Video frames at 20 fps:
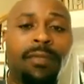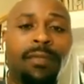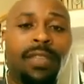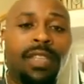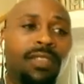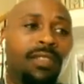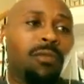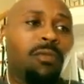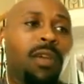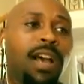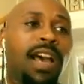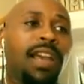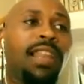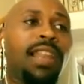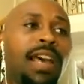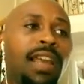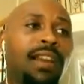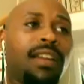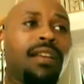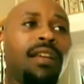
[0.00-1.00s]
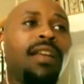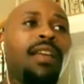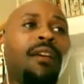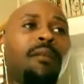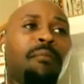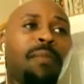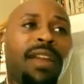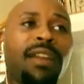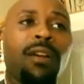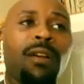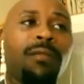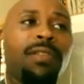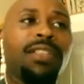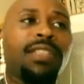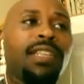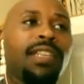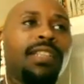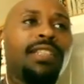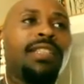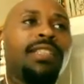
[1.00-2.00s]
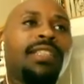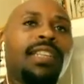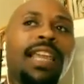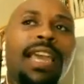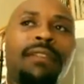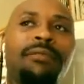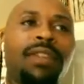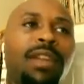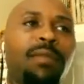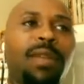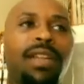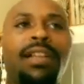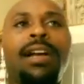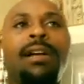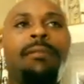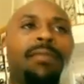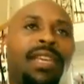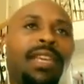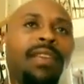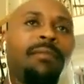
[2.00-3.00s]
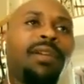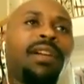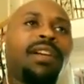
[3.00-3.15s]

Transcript: This is why a lot of the medical facilities like for them to come in,